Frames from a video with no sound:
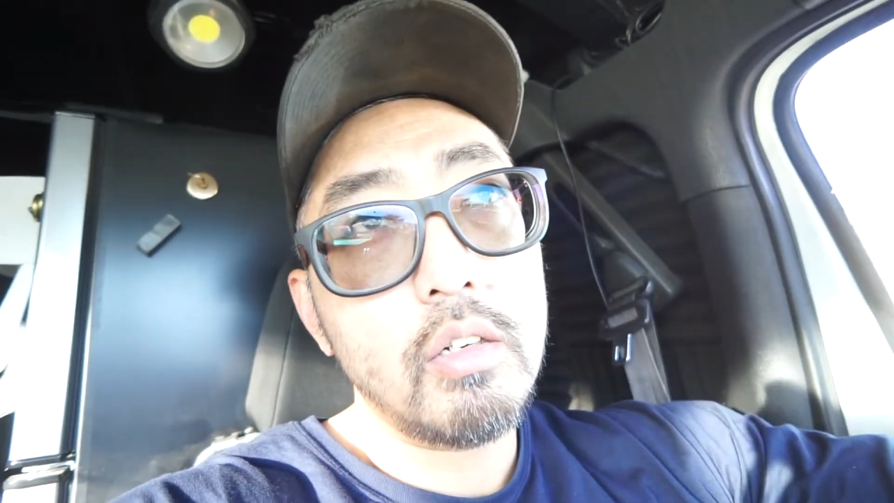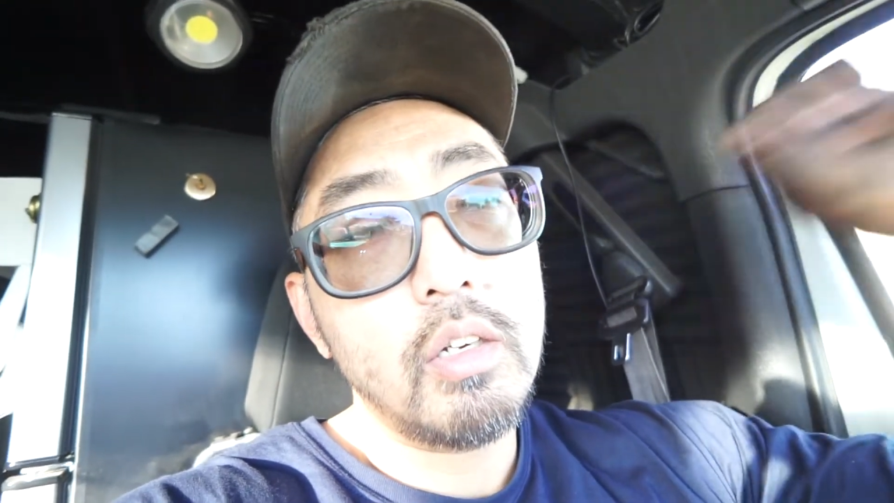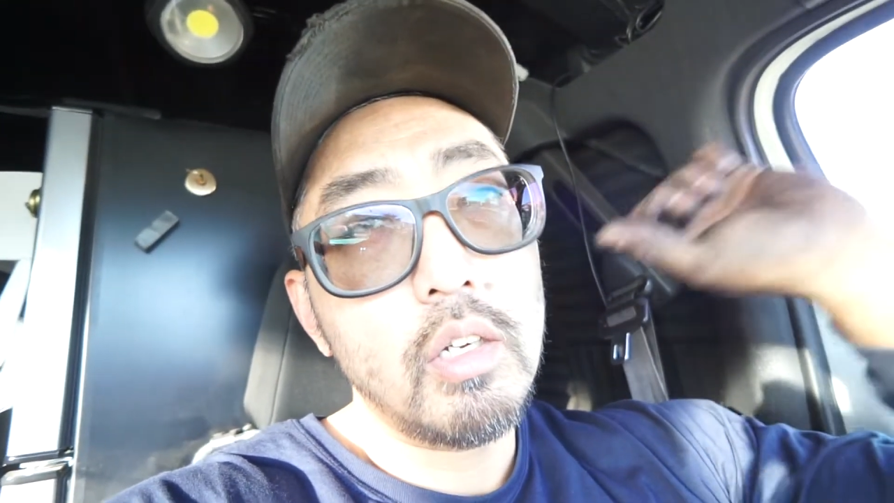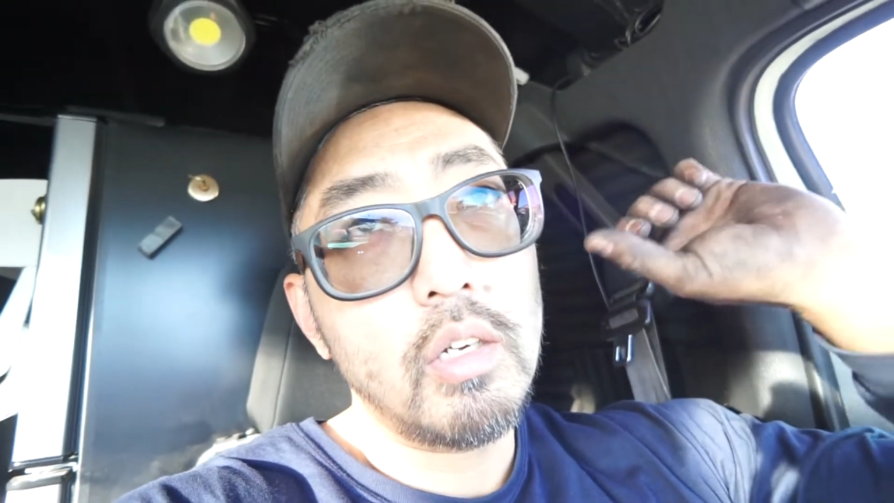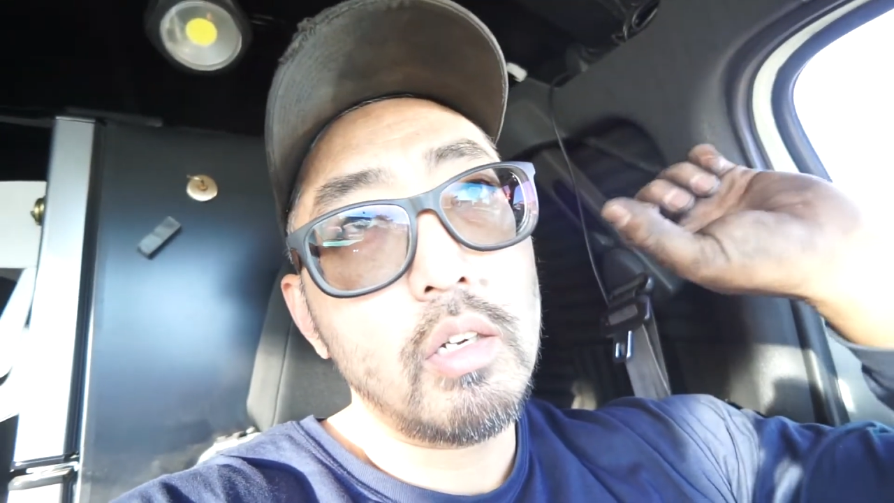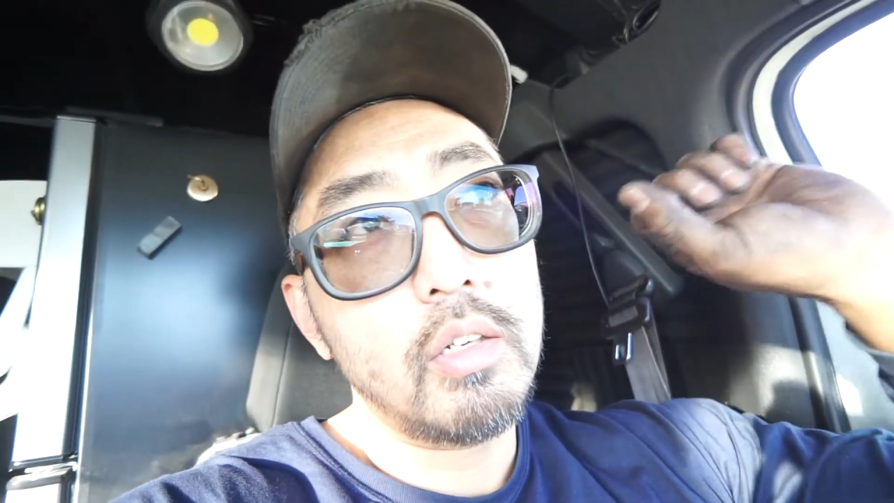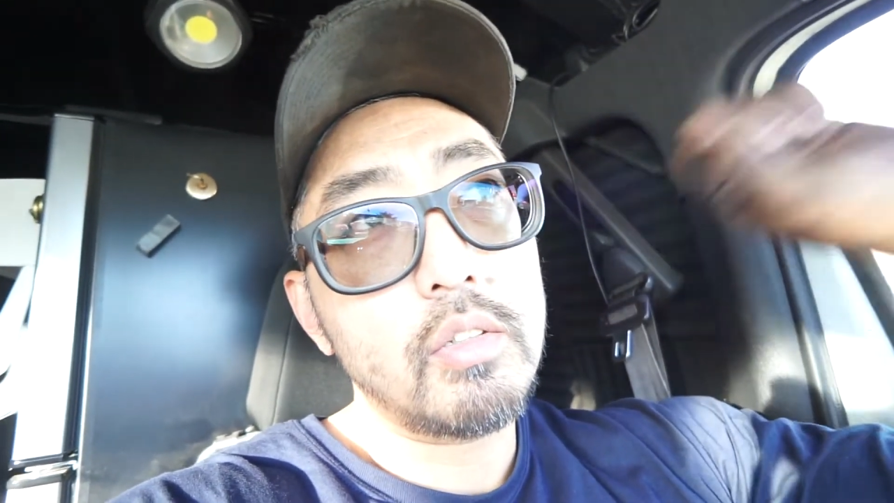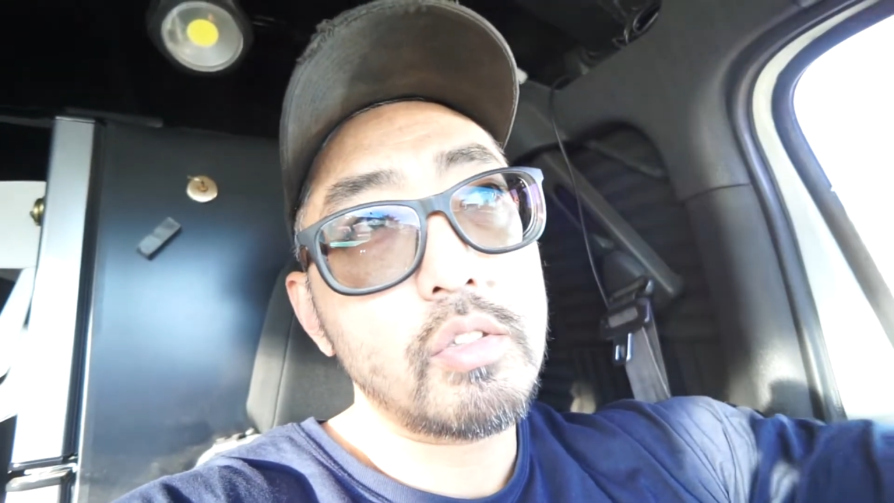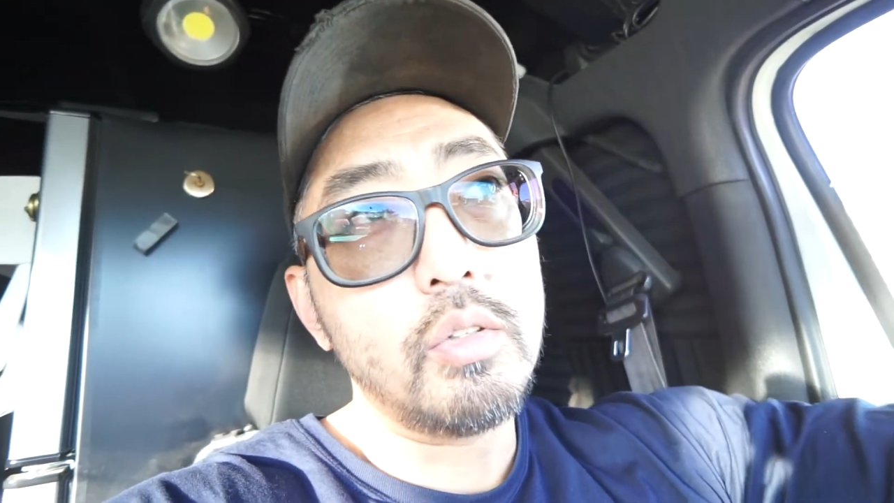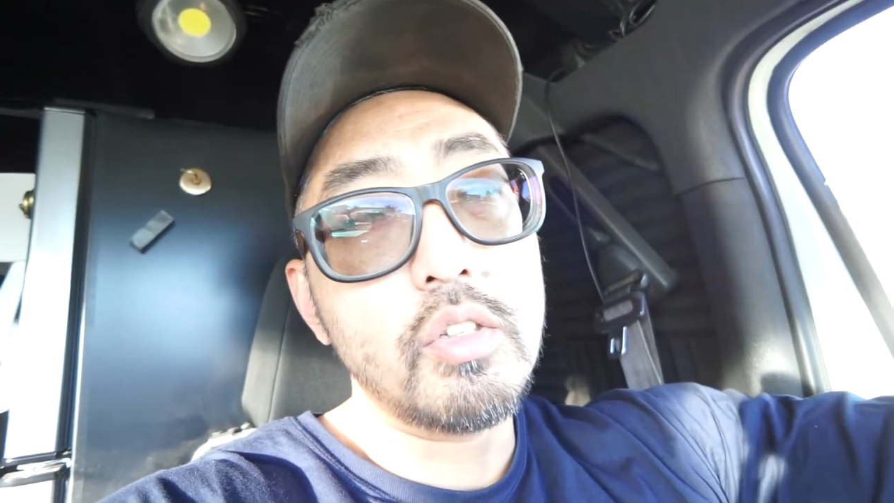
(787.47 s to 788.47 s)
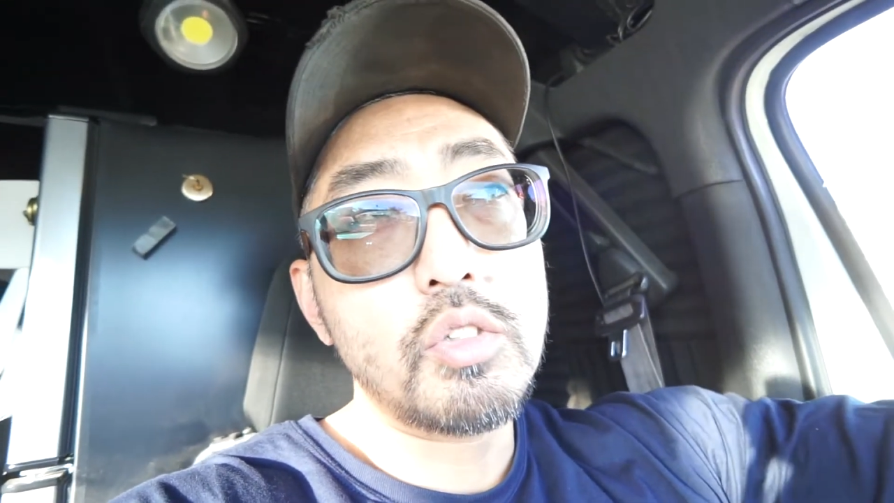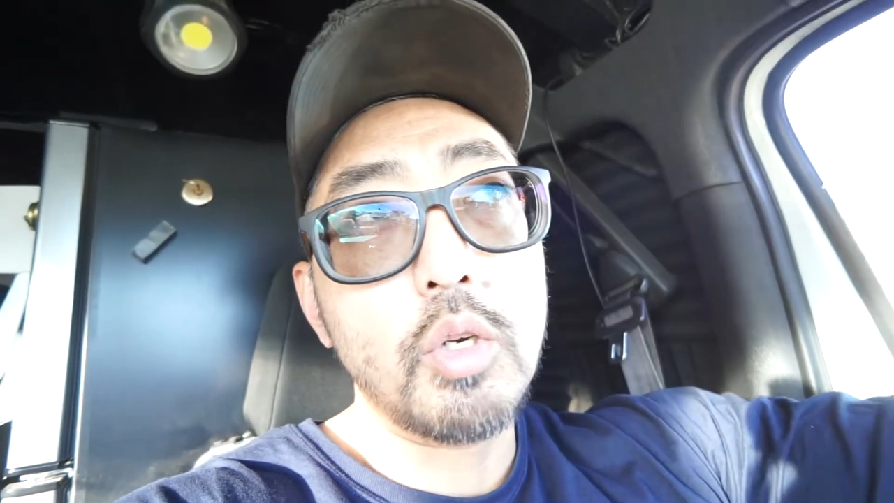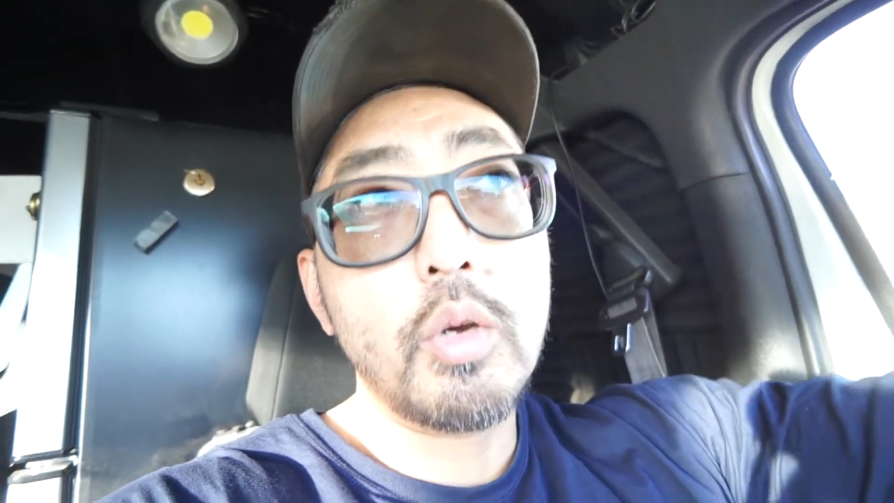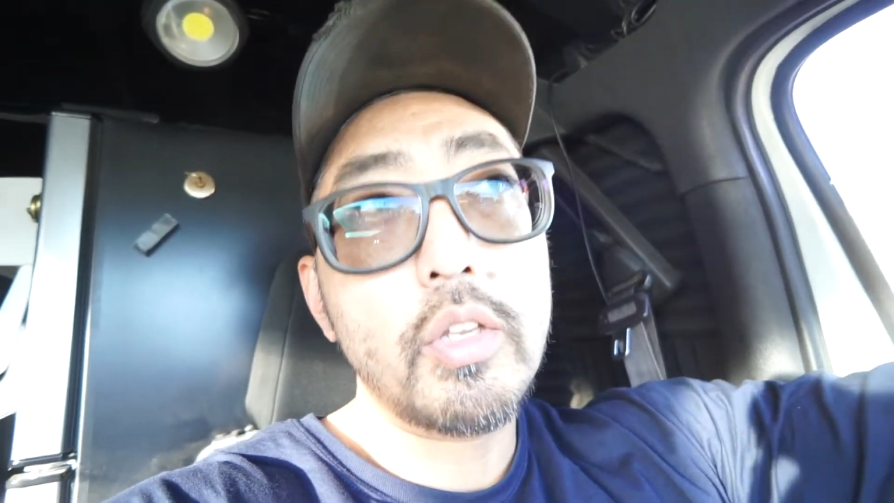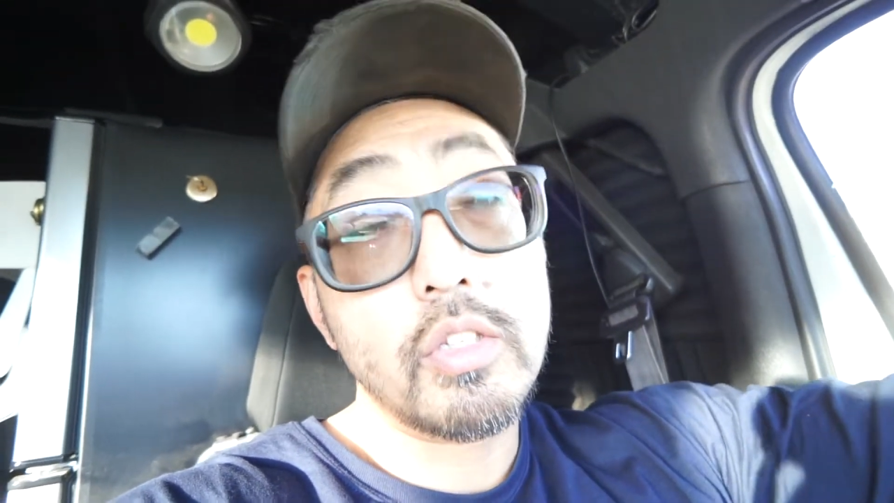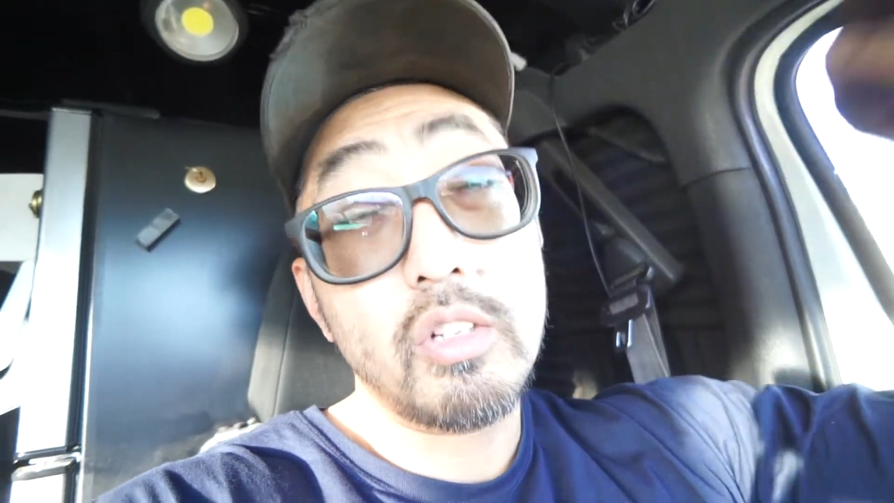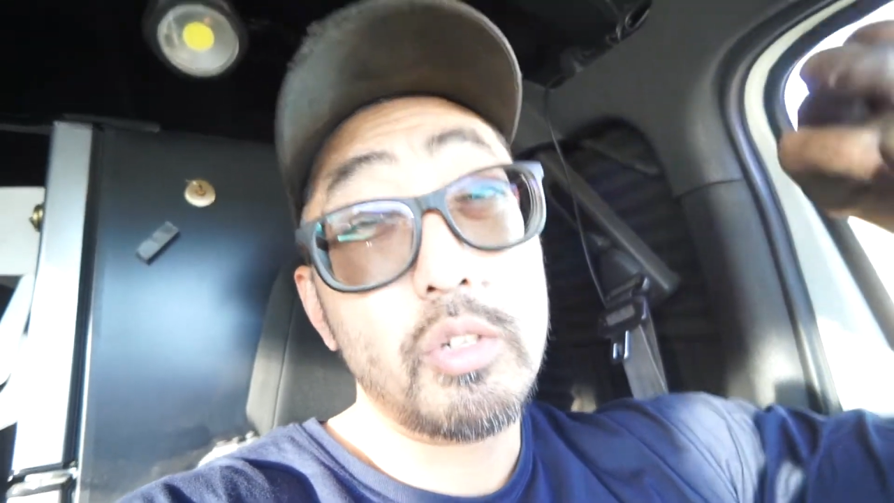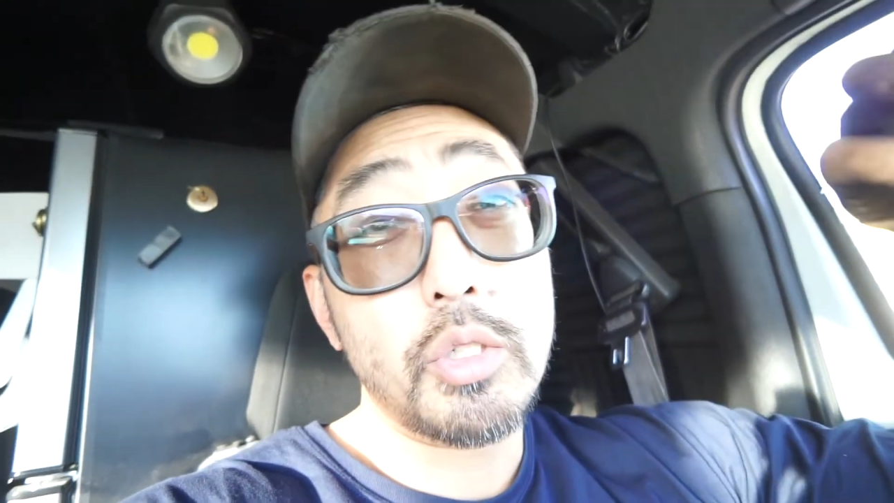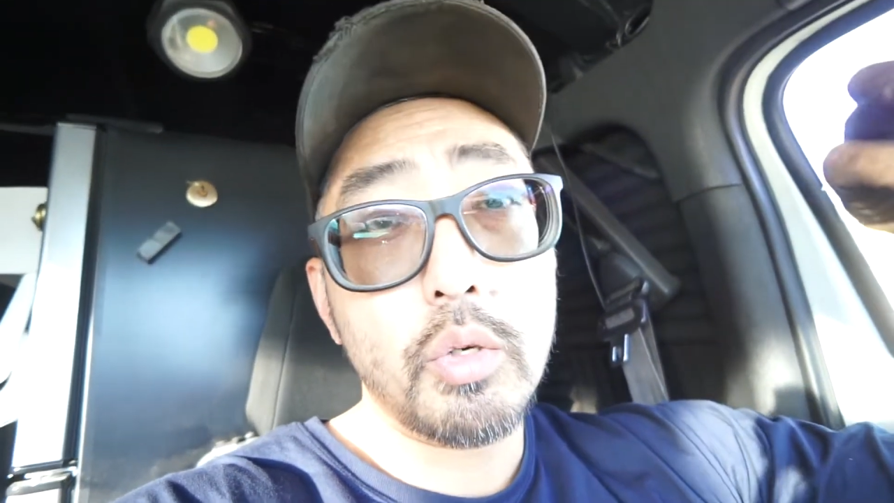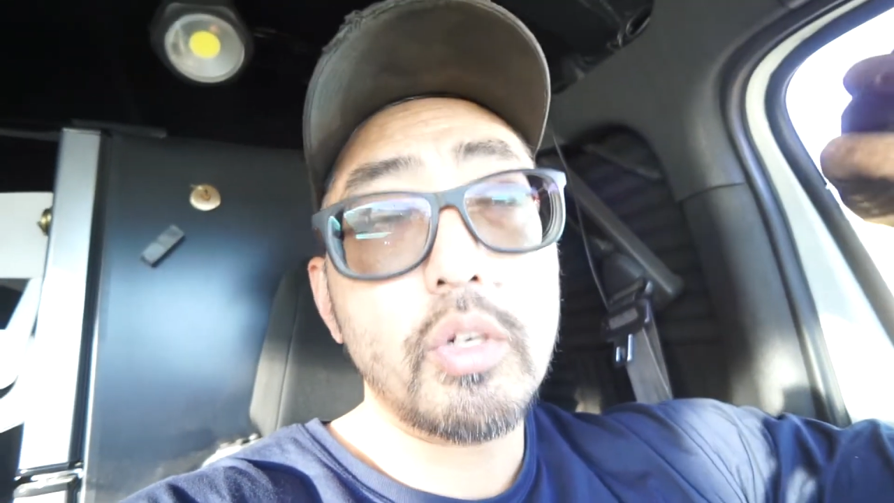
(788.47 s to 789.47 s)
so the stroke is a little
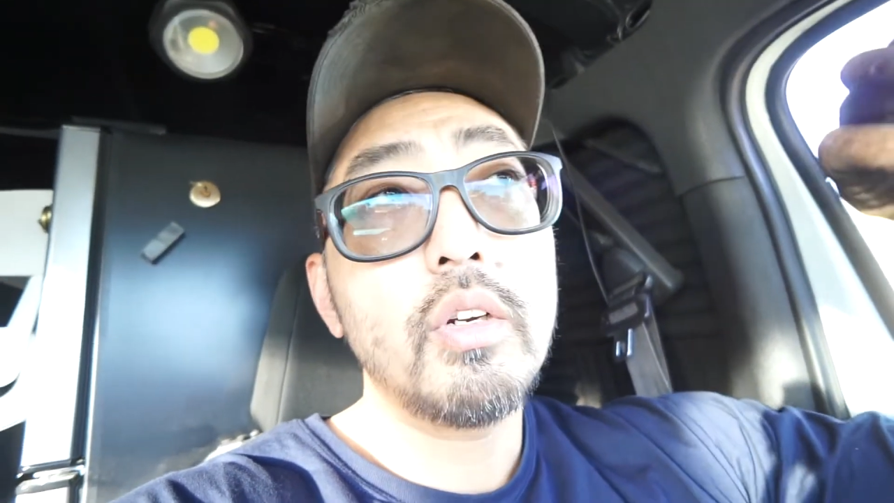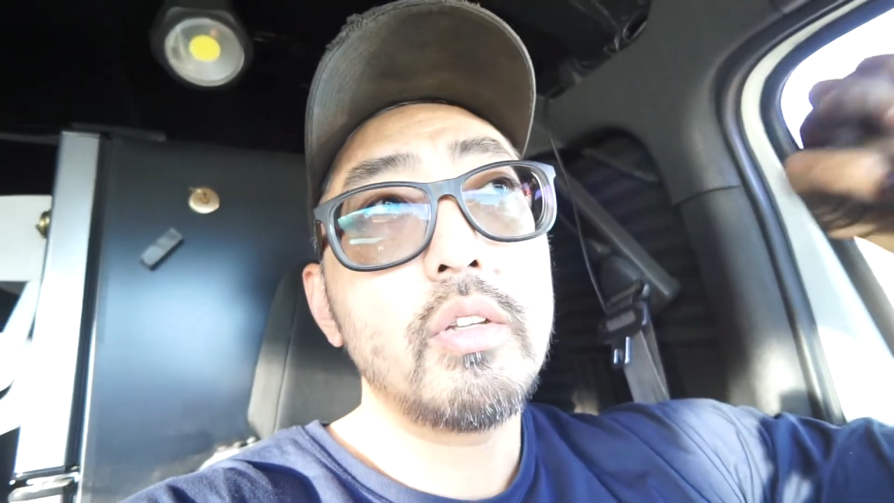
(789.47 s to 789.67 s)
shorter